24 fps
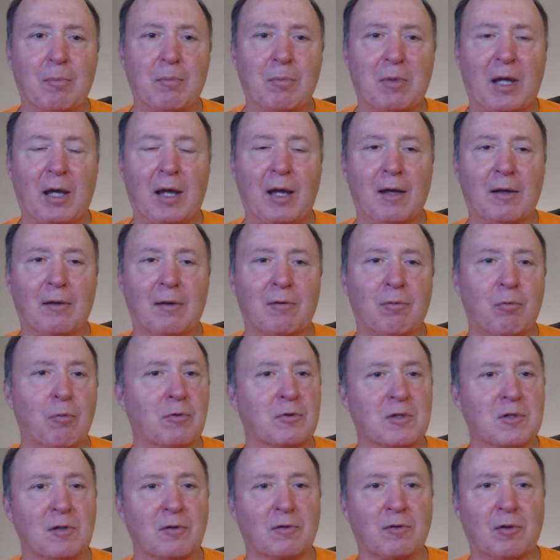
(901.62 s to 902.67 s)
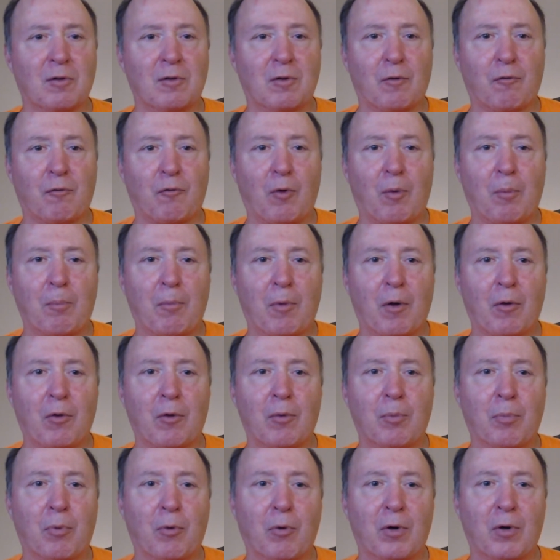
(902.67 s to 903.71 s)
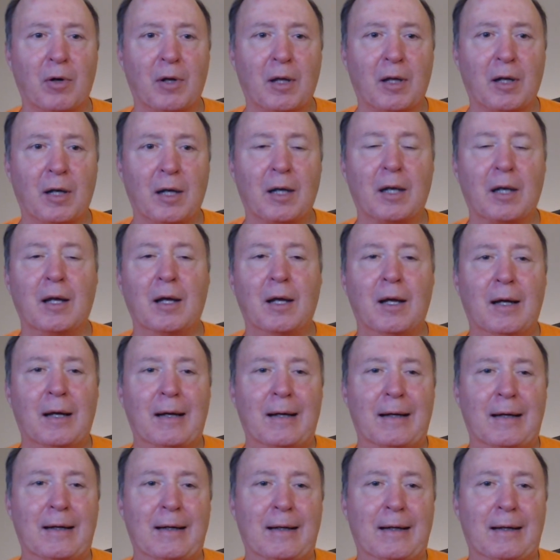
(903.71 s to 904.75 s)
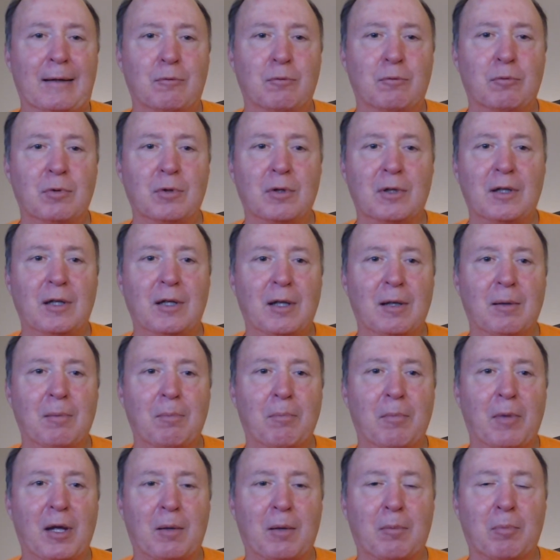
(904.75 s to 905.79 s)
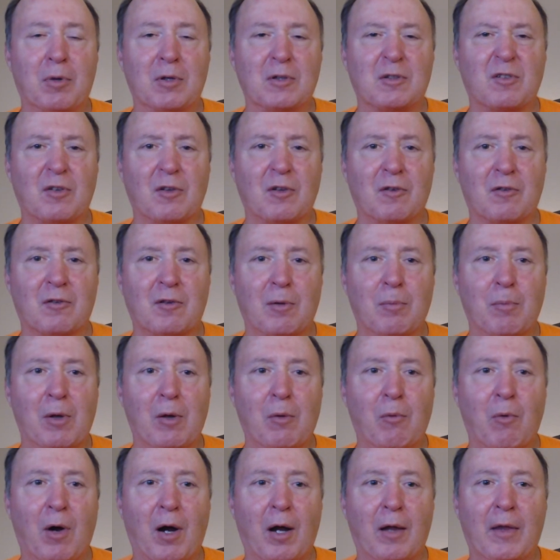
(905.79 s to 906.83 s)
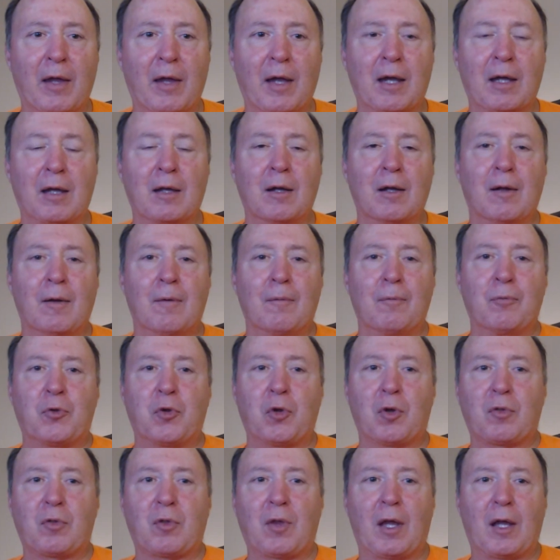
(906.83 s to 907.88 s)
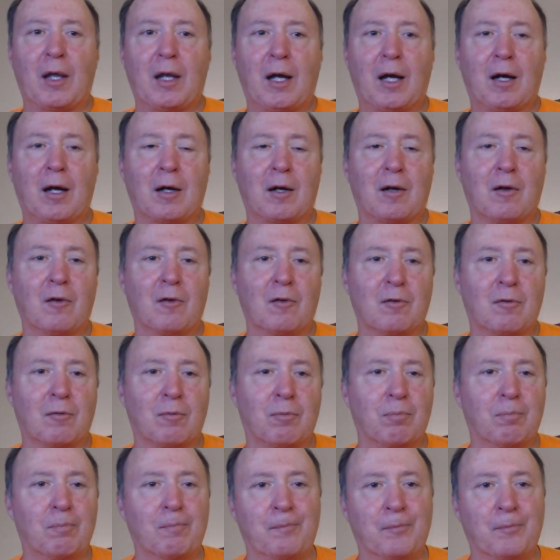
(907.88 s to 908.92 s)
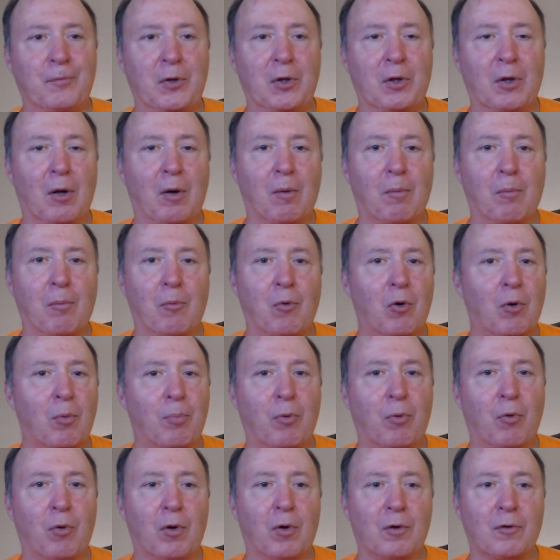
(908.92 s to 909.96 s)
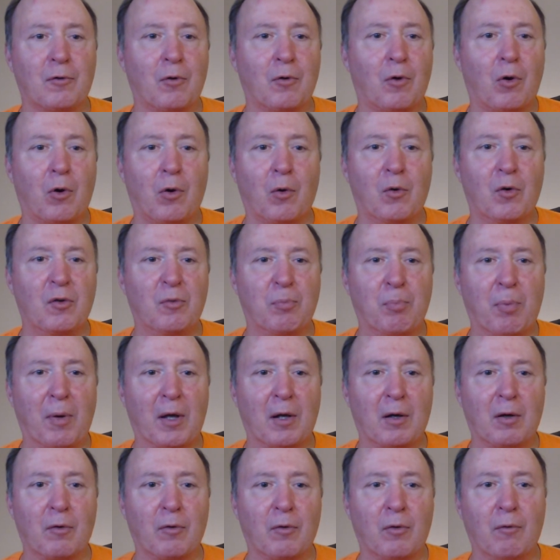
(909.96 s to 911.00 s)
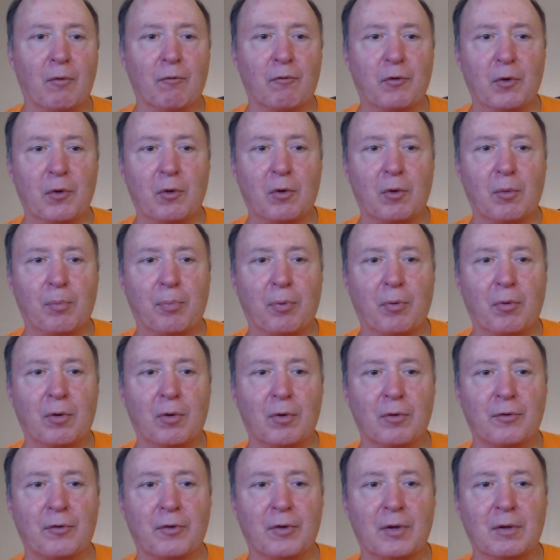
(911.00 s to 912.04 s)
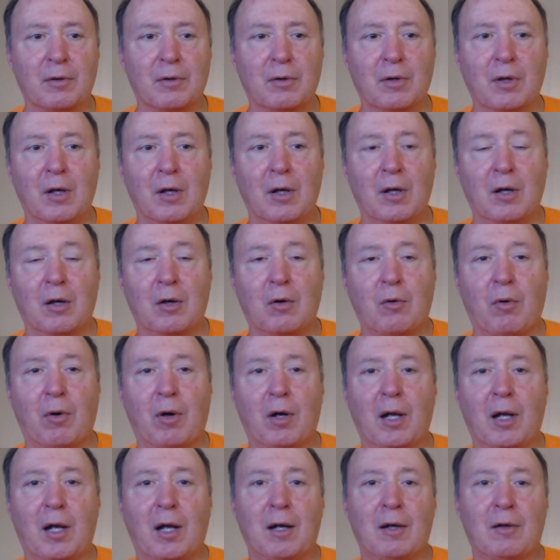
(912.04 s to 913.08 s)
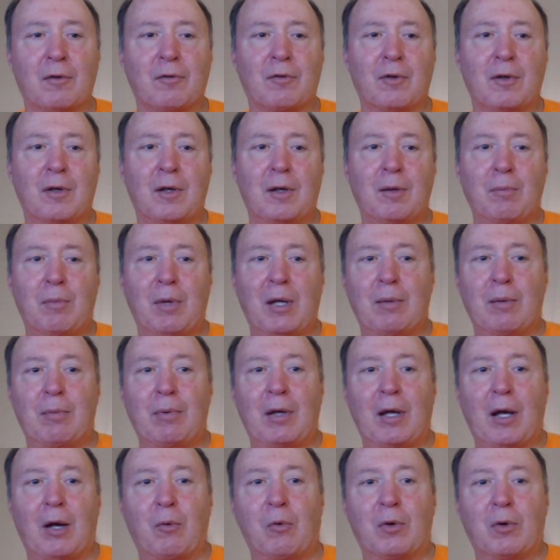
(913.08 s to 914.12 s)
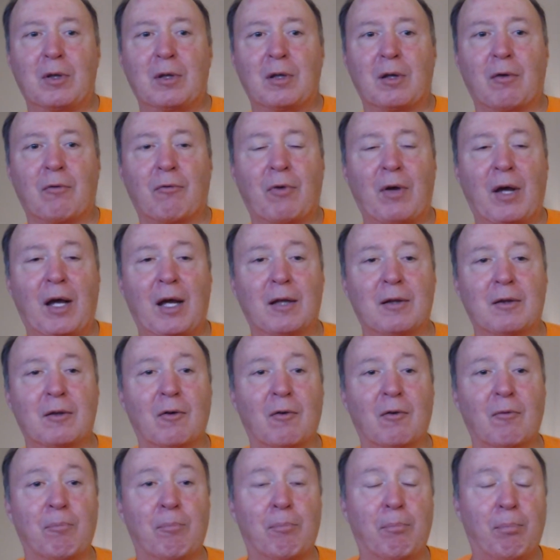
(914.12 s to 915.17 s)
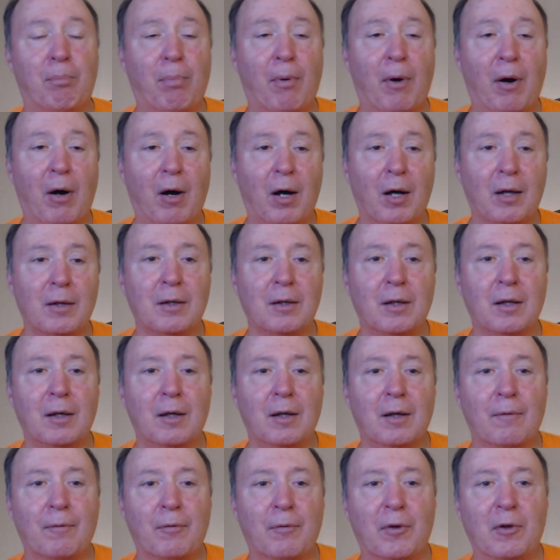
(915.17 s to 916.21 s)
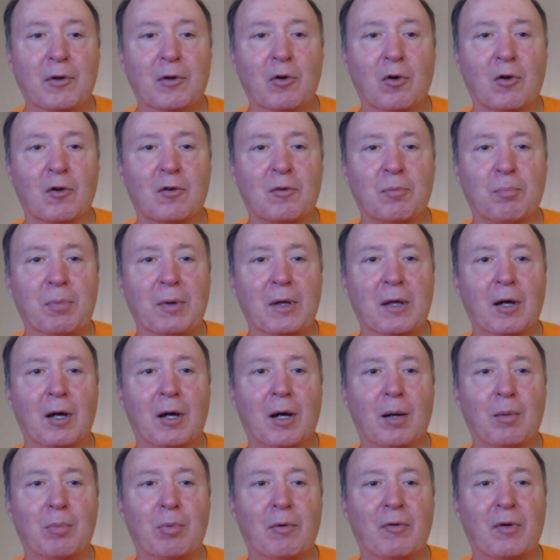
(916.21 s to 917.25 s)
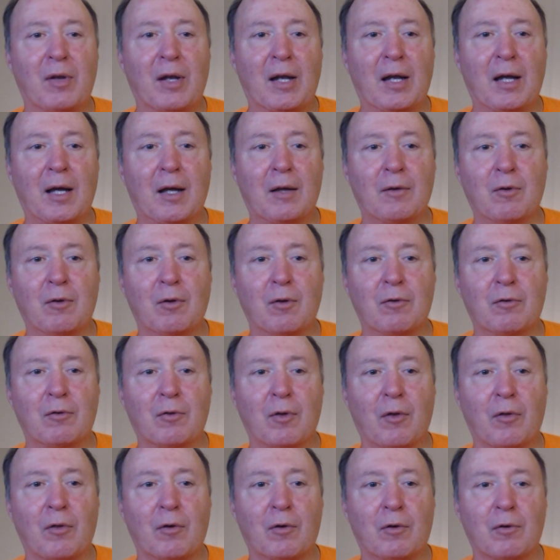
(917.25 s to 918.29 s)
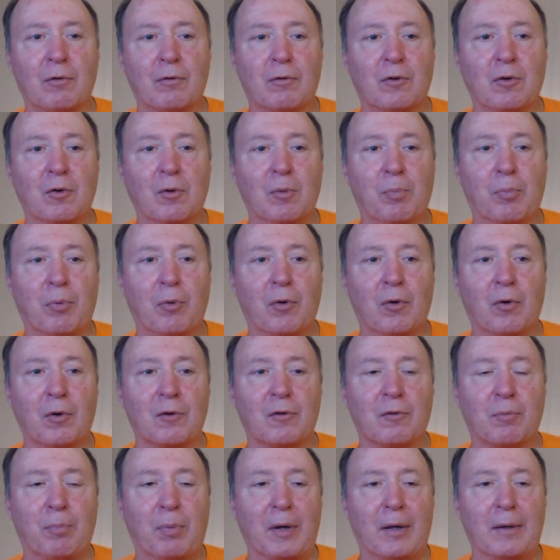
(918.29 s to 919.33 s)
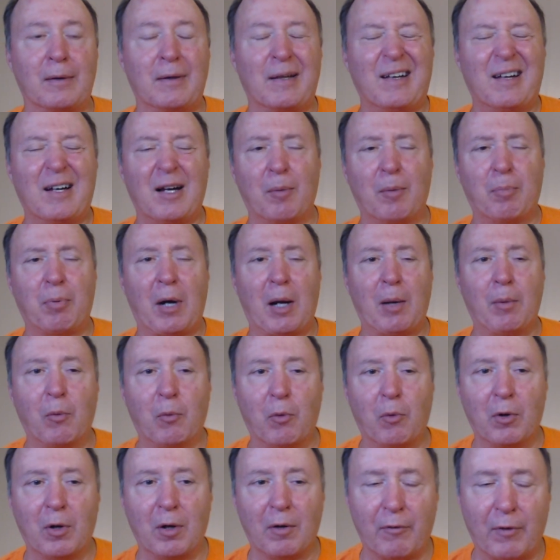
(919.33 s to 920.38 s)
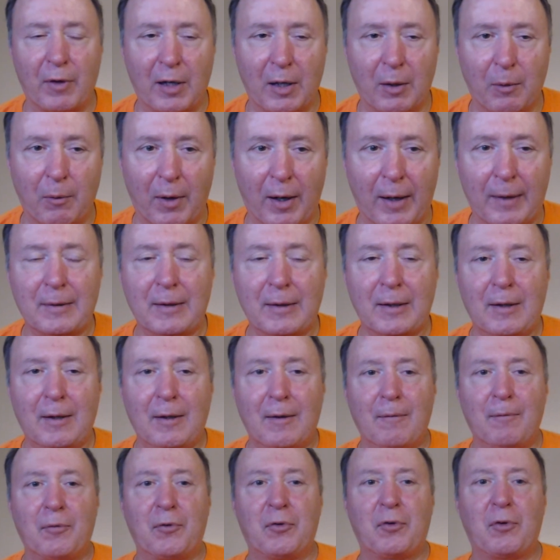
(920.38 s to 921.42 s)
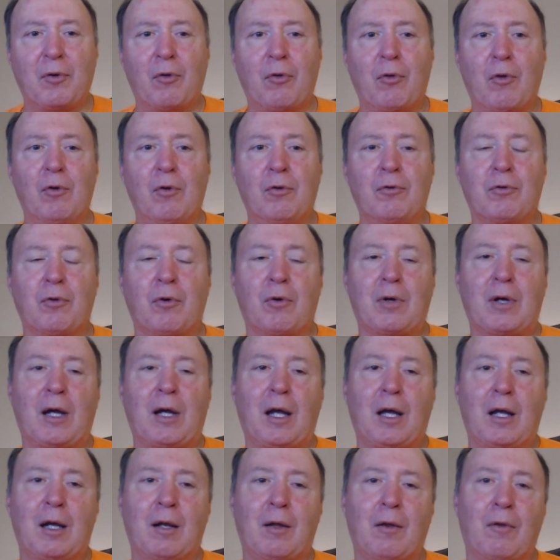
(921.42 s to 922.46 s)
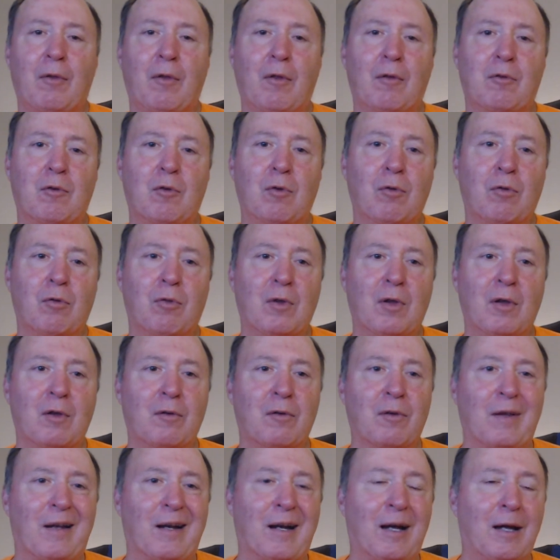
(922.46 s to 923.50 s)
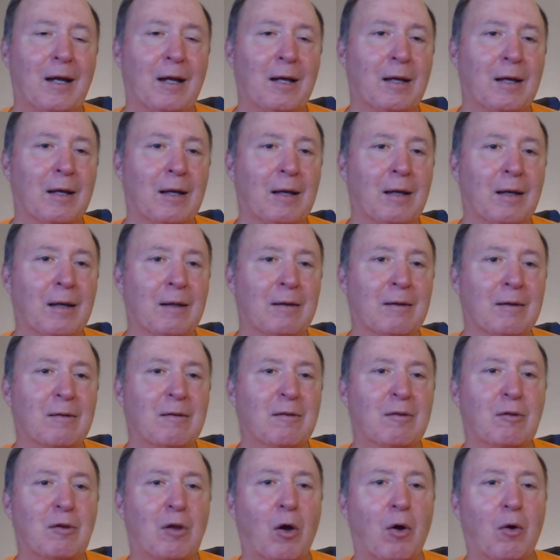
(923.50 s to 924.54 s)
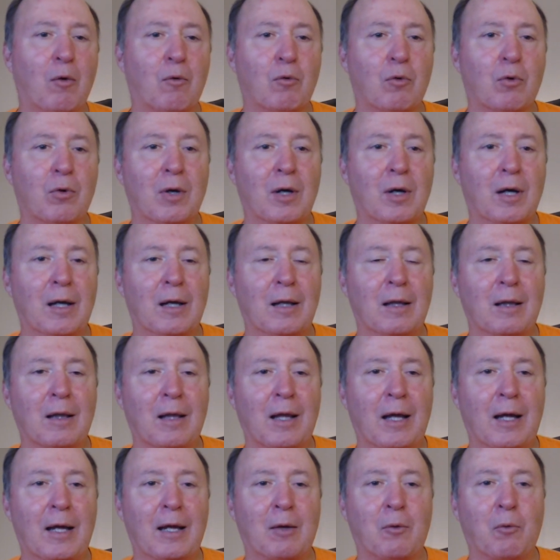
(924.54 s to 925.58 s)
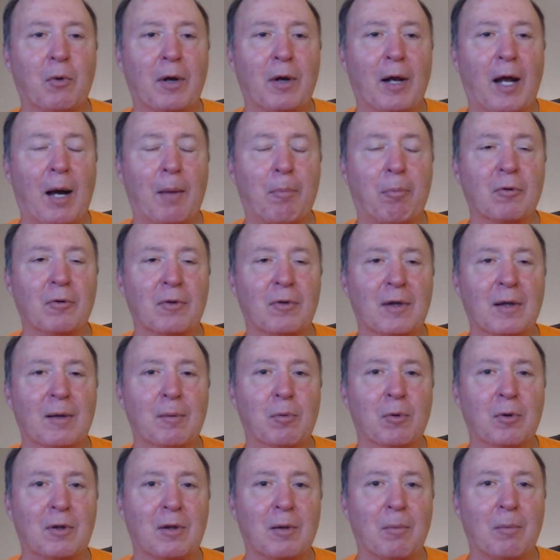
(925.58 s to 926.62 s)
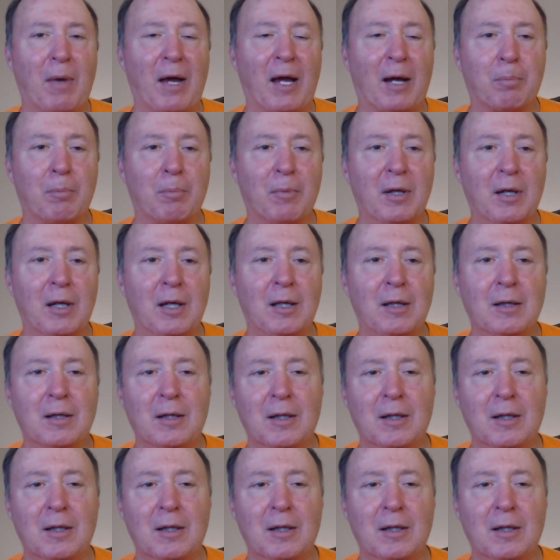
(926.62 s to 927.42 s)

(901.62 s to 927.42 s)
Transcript: case with just a different motherboard in it. Really didn't make much sense to me why they took that out, because you know, more ports are always better than fewer ports. And quite honestly, maybe I wouldn't have had to bought the USB hub if it had those other two ports, but I probably would have anyway. So those are kind of the two things that I don't really like what Apple did with the Mac Mini.